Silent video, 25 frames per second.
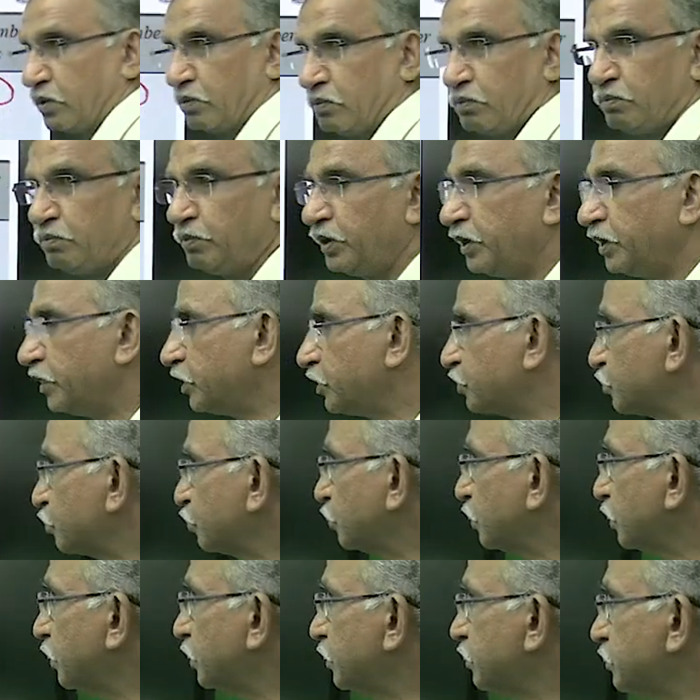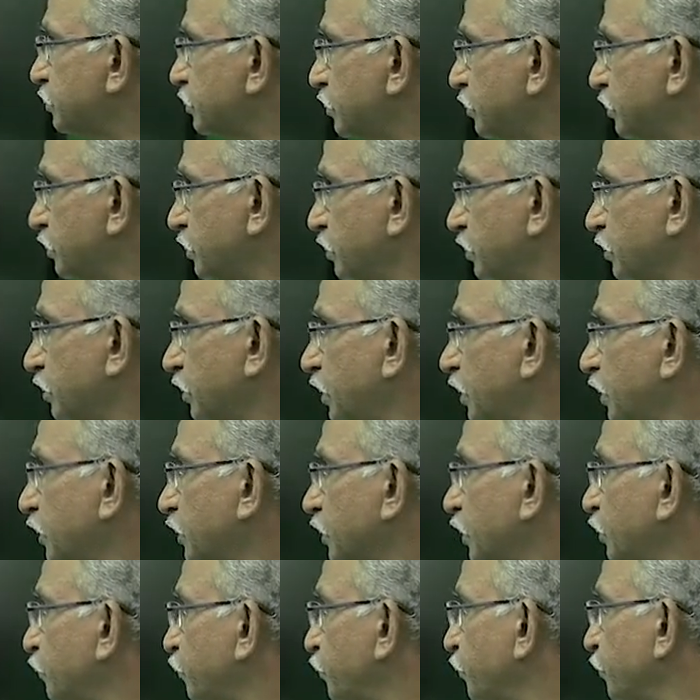Many students get
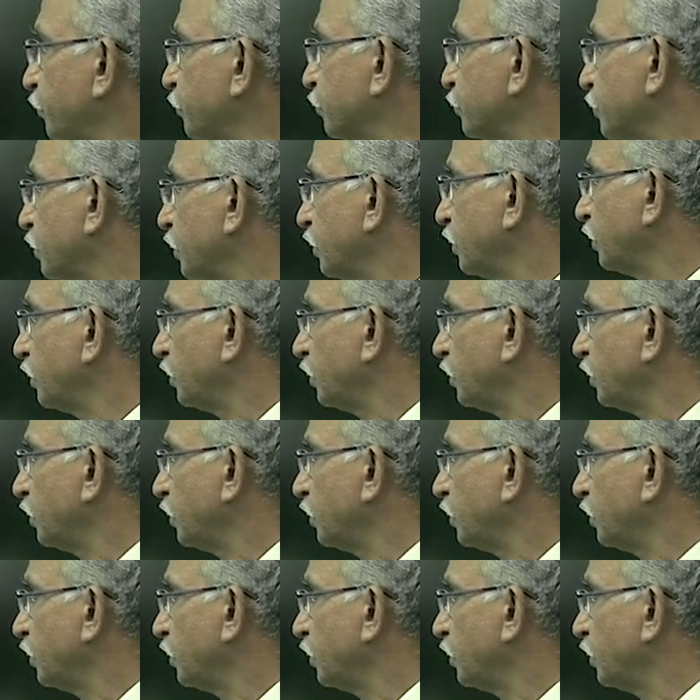confused